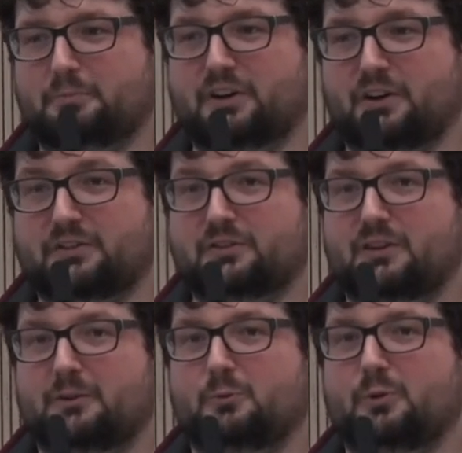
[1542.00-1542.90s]

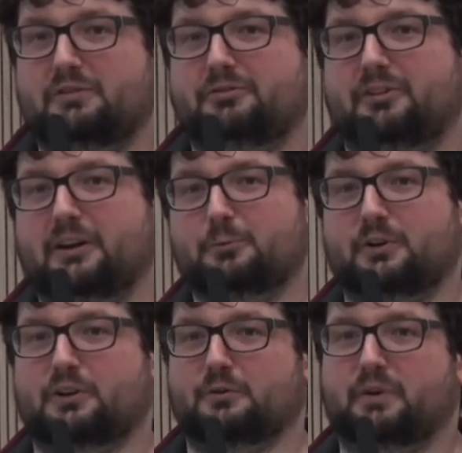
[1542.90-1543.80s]
Because we think
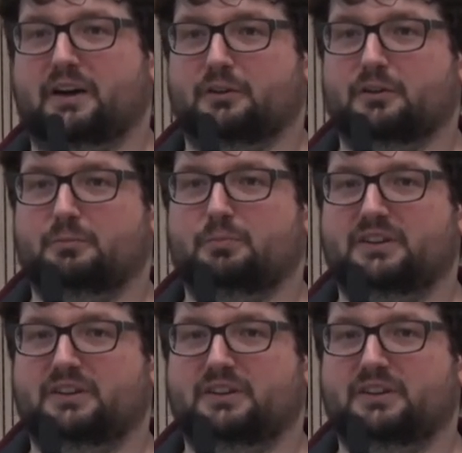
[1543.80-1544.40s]
we know better,